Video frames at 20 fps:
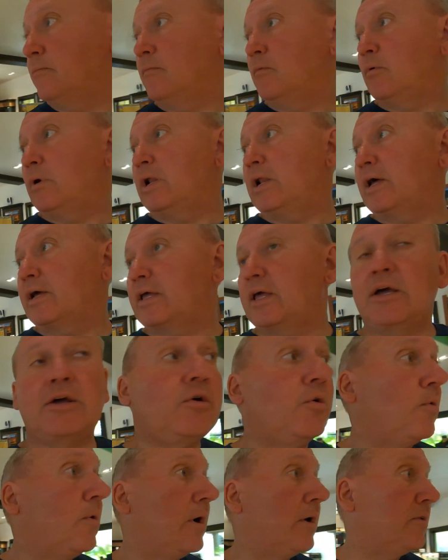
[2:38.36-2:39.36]
Well, I can
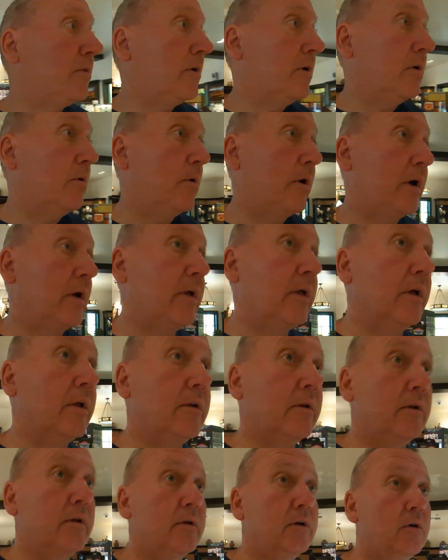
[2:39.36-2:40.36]
go out there or I
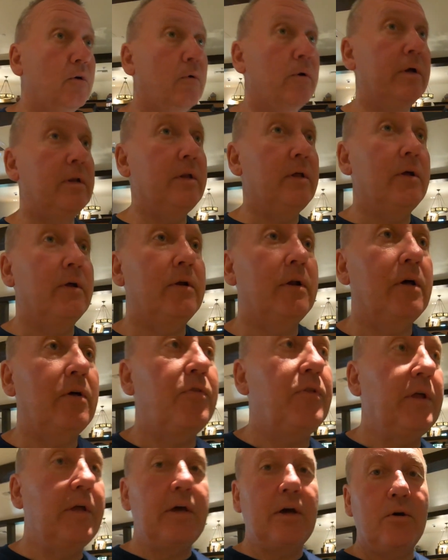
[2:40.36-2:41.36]
can go in here, and I
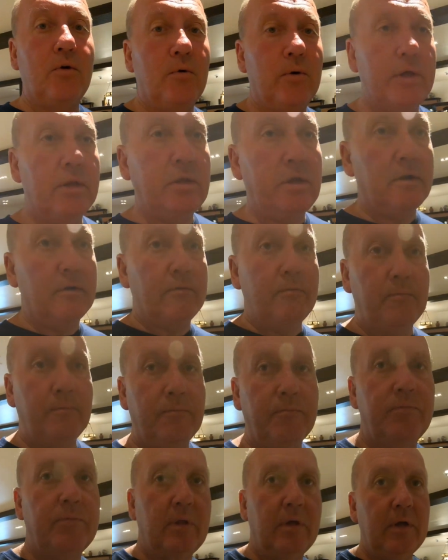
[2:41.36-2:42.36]
think I go in here.
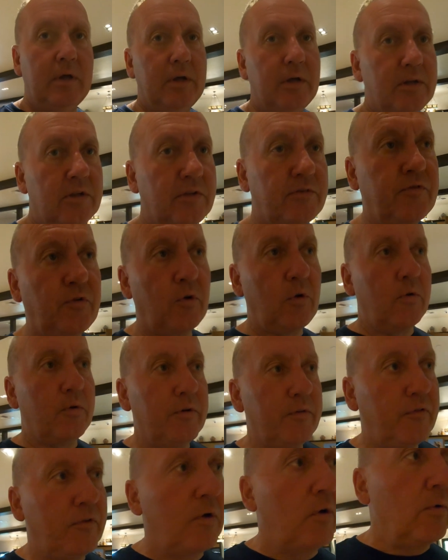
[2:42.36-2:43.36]
Just follow the
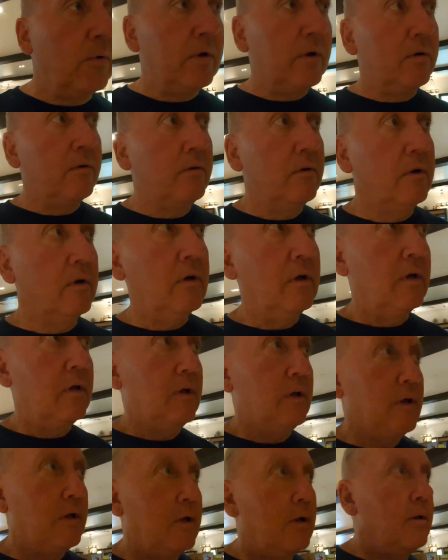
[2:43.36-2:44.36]
flow here.
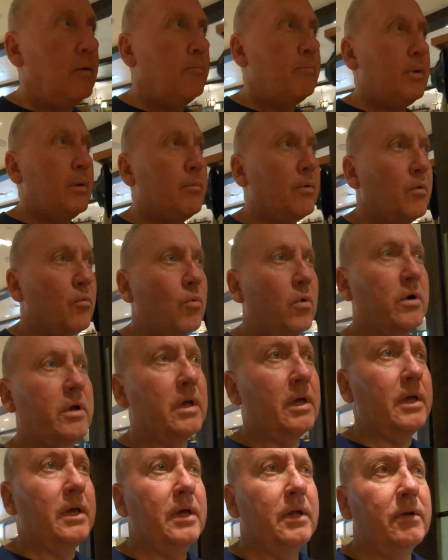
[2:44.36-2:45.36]
People are
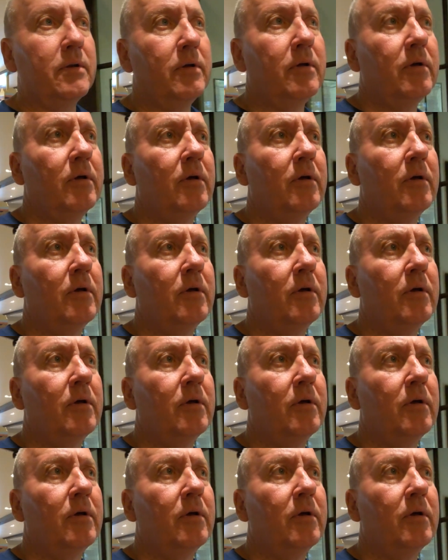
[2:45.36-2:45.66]
walking in.